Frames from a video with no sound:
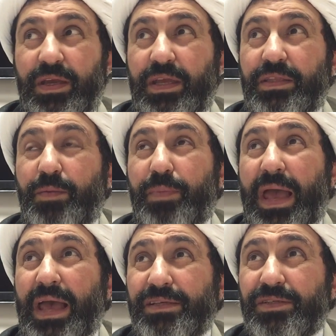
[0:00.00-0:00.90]
In the
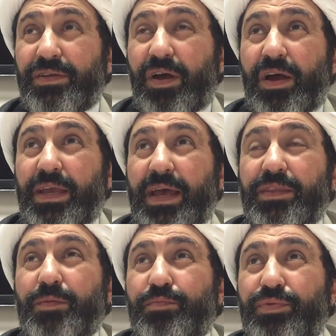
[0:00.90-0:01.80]
past, I
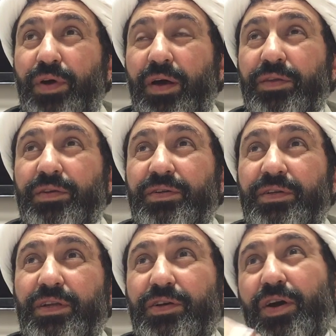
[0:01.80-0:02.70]
had a
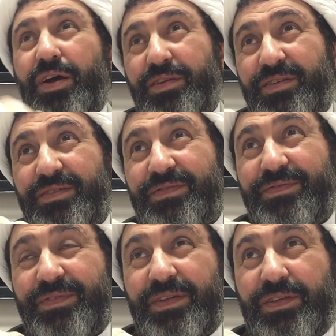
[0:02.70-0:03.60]
brother in God.
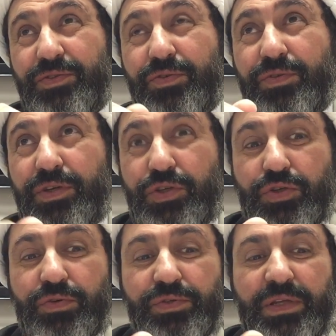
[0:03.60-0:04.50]
So it
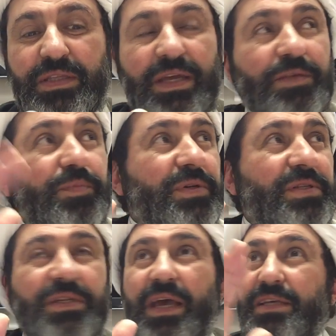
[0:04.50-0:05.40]
shows that that
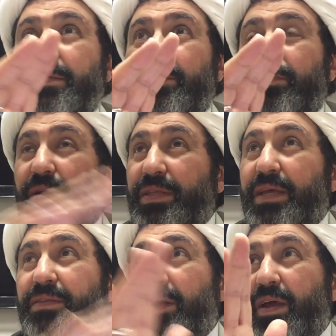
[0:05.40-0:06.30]
person has, by
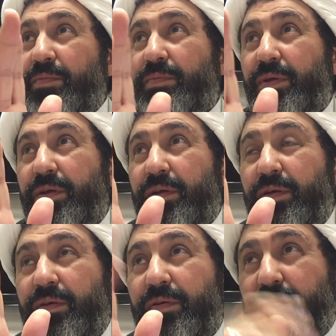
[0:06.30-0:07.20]
that time,
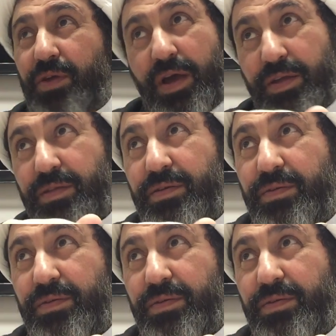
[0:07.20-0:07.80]
died.